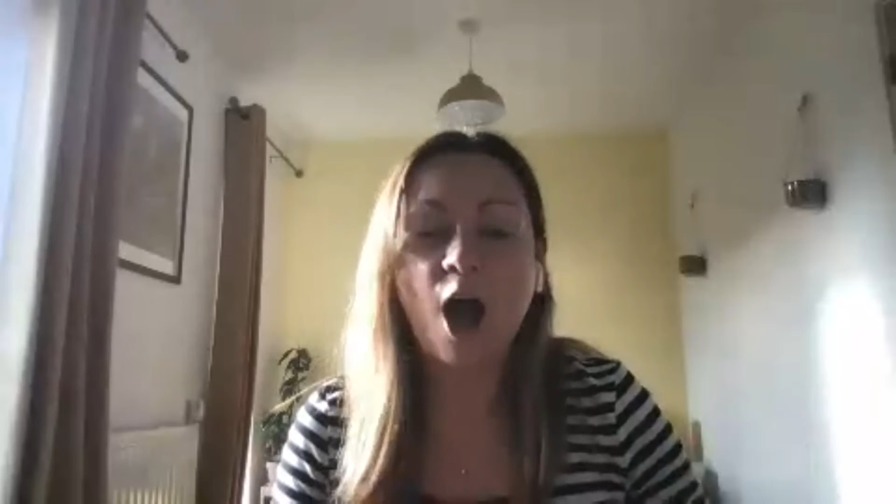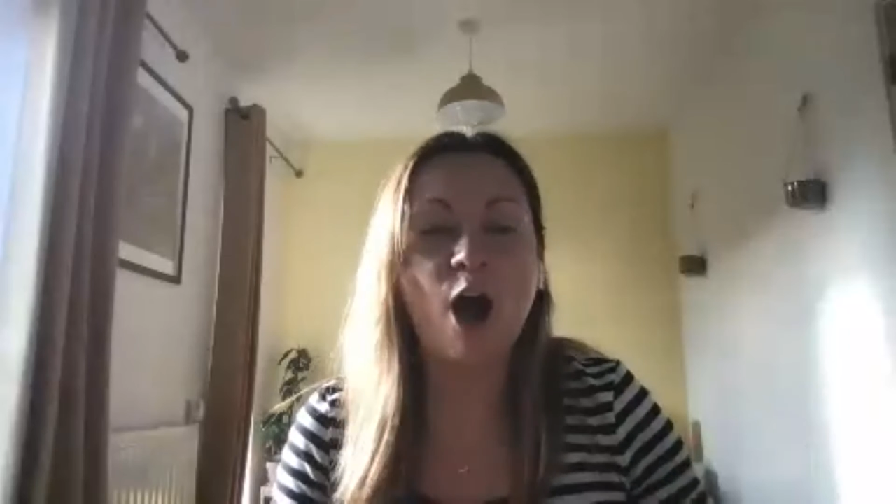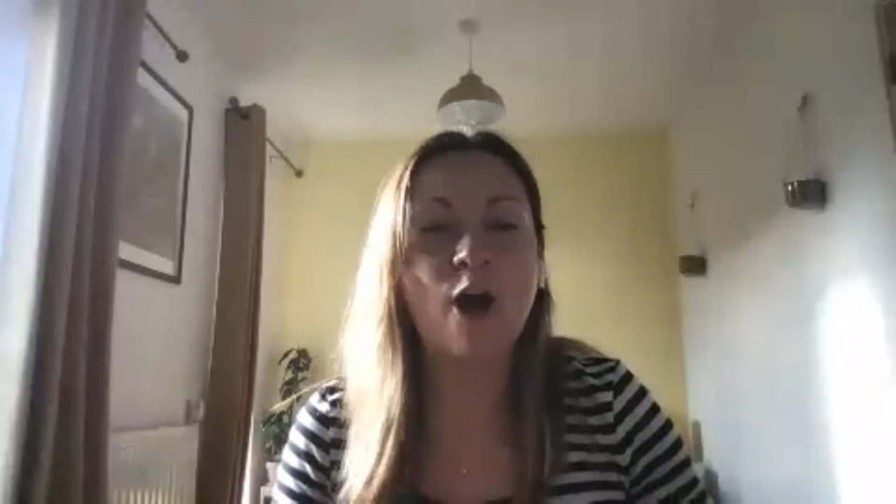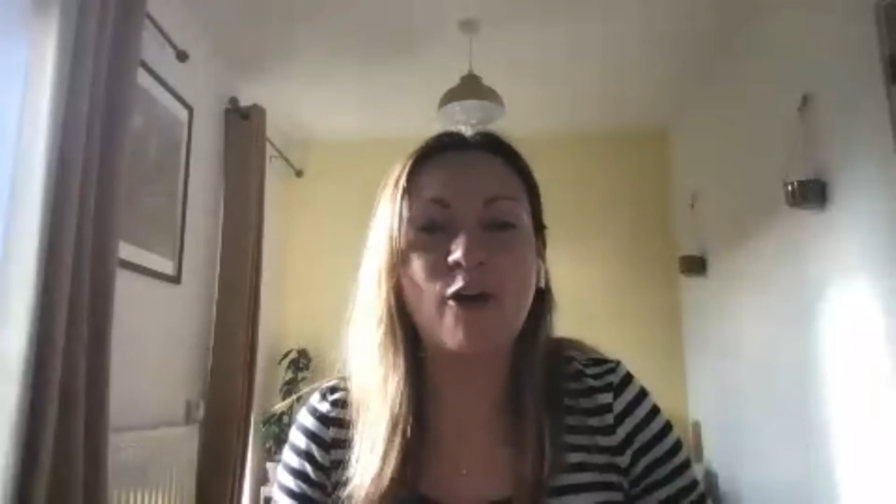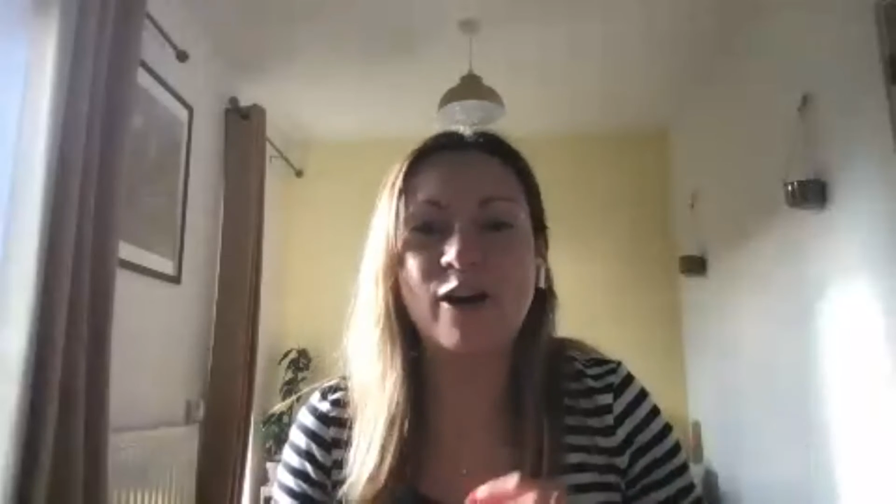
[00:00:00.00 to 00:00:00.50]

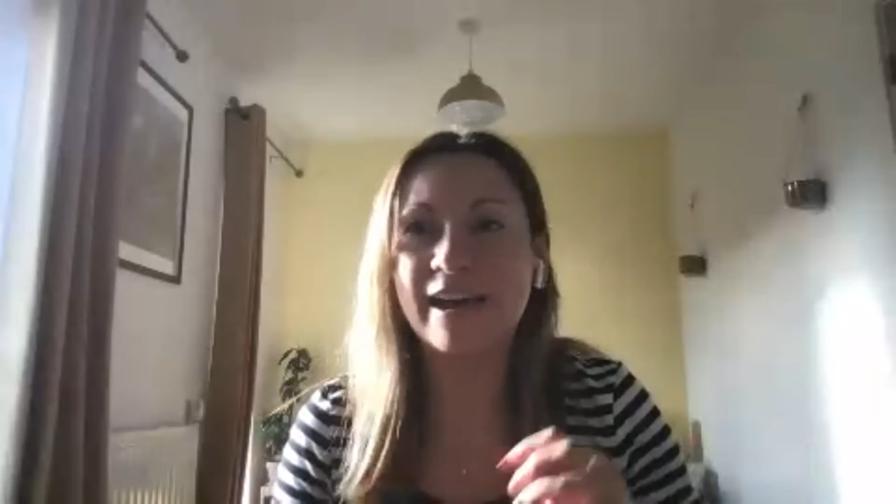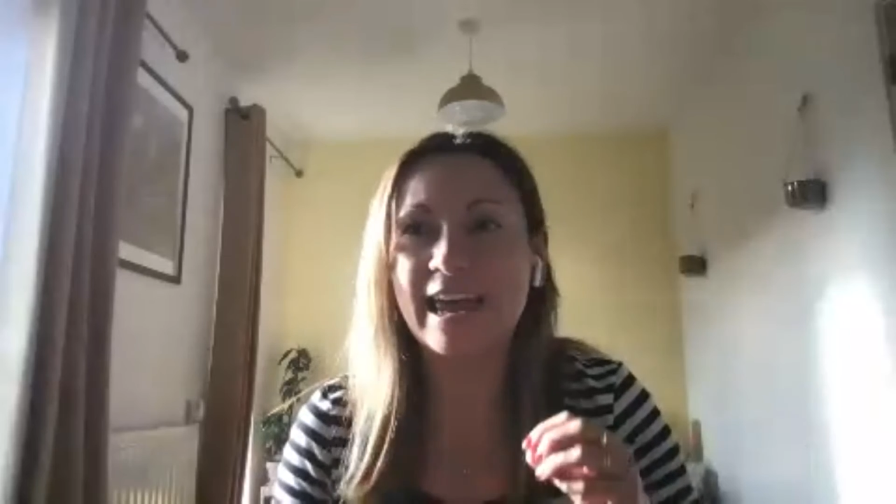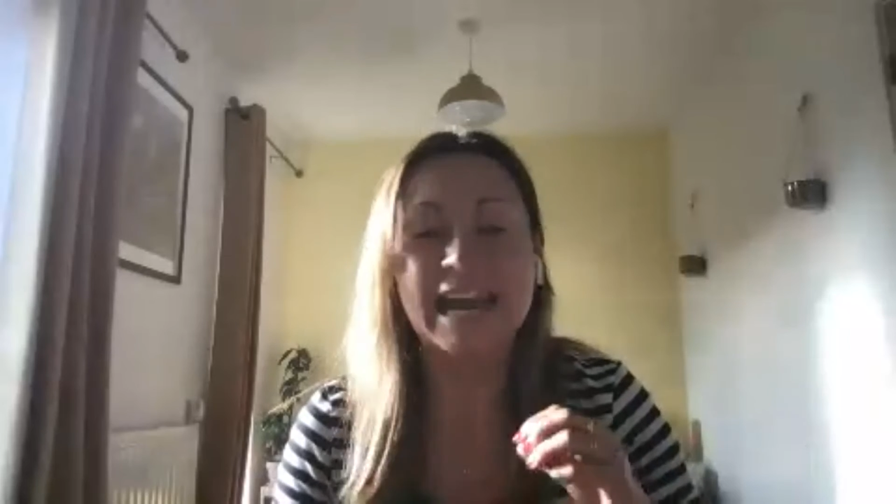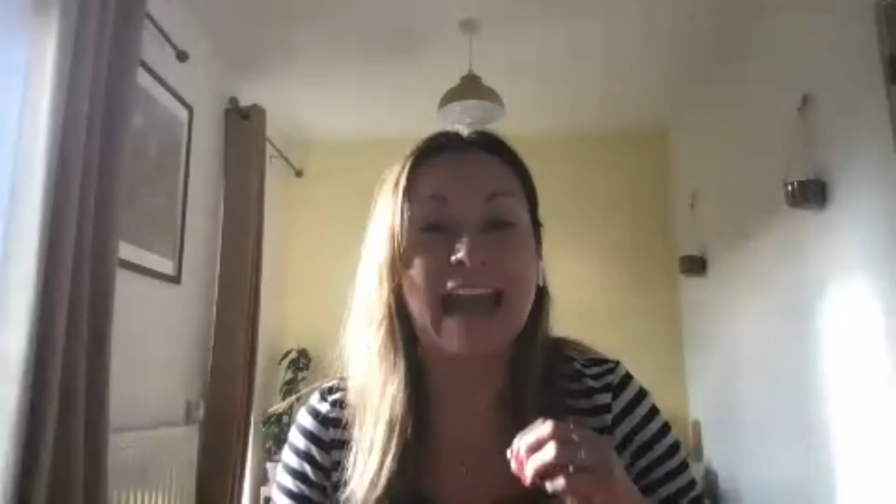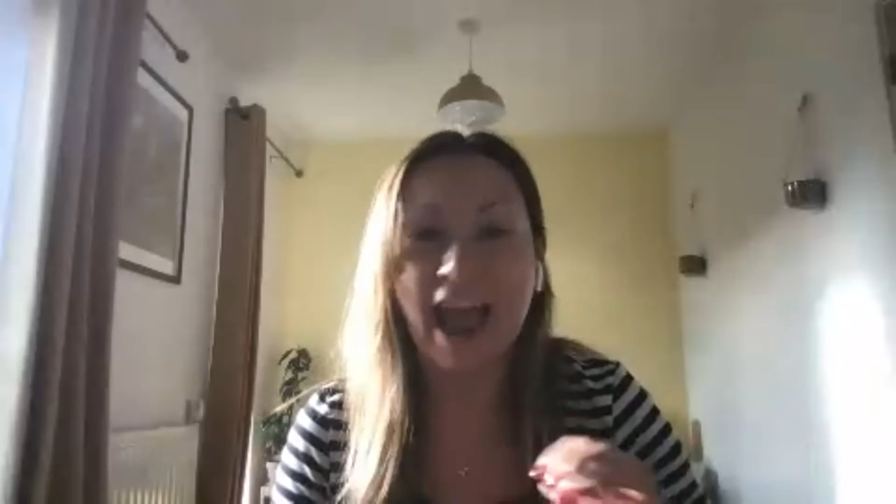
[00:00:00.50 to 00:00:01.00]
are
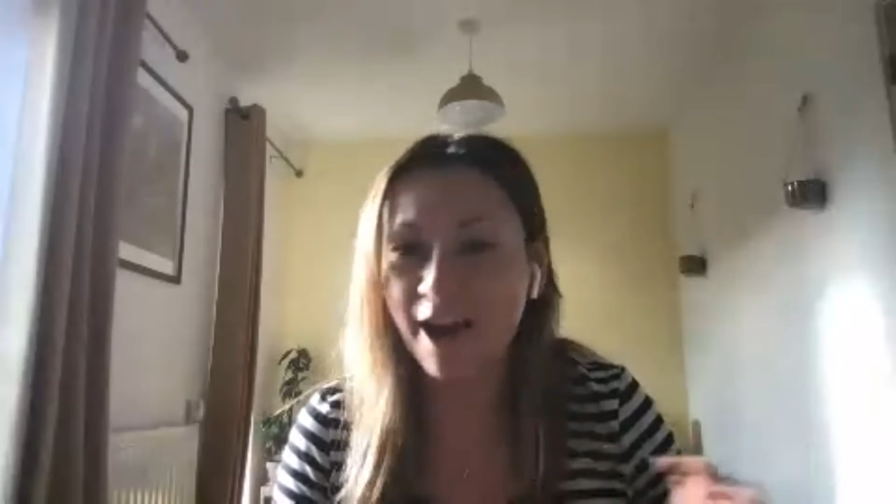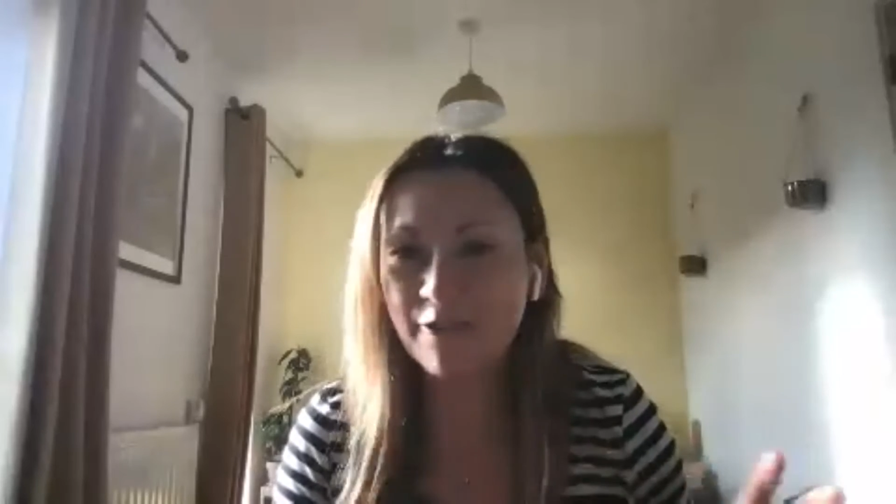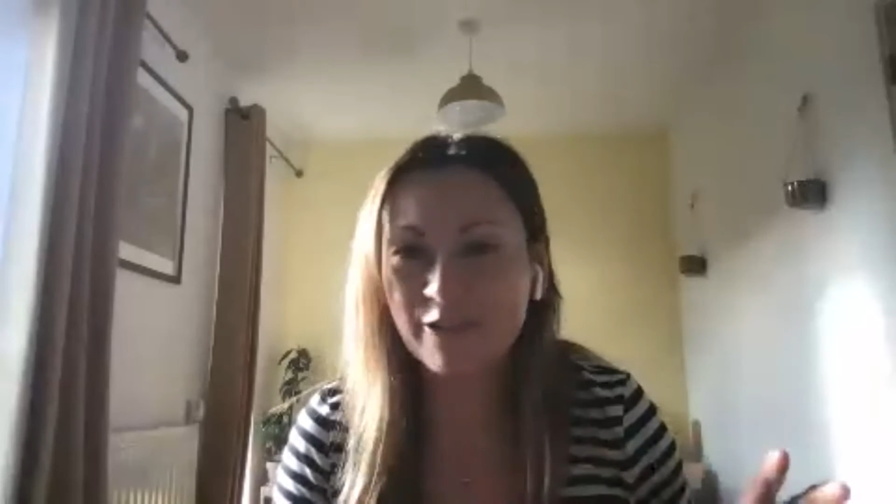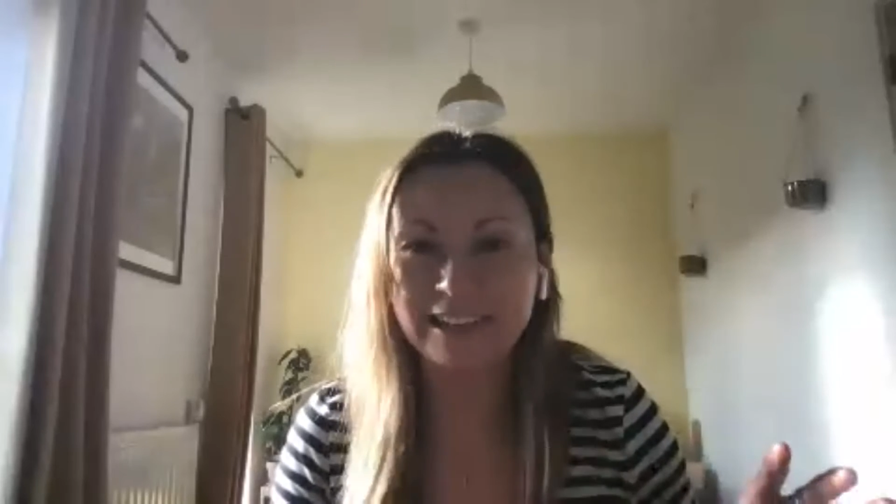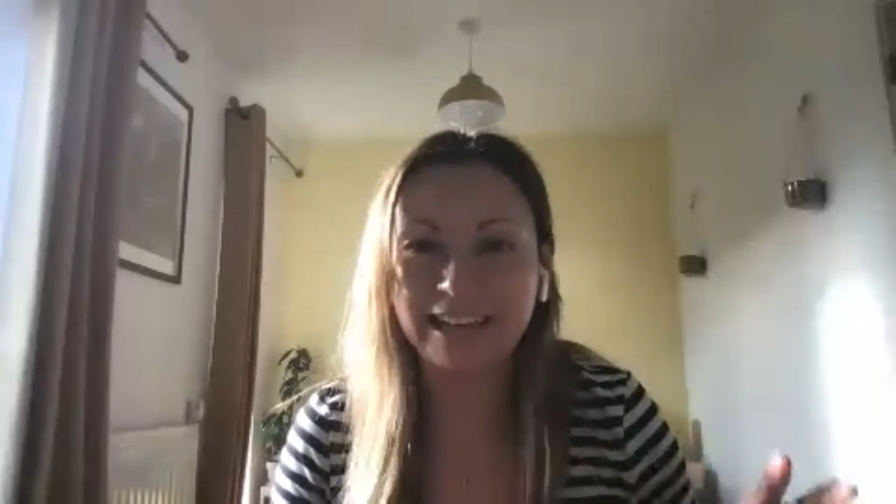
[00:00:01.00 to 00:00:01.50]

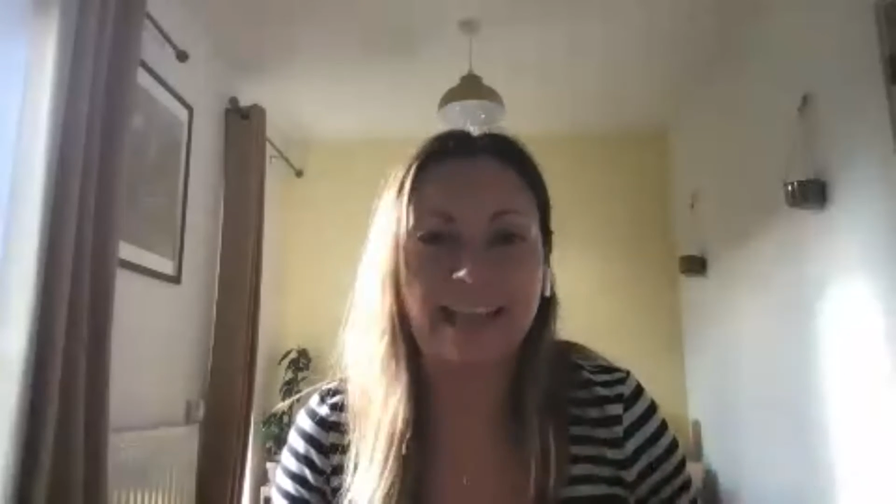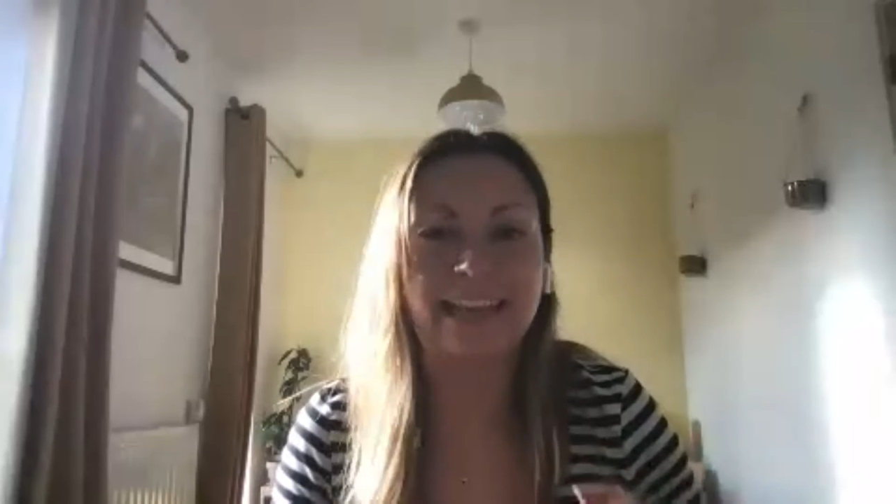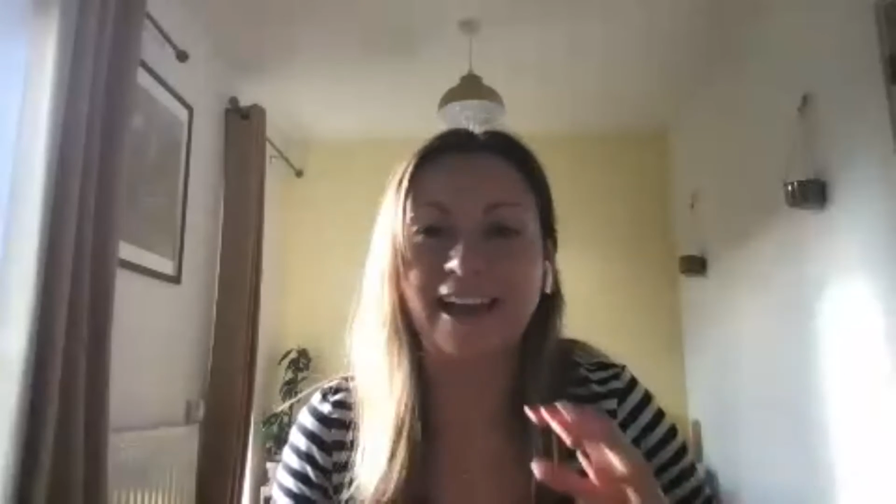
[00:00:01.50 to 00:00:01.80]
inherently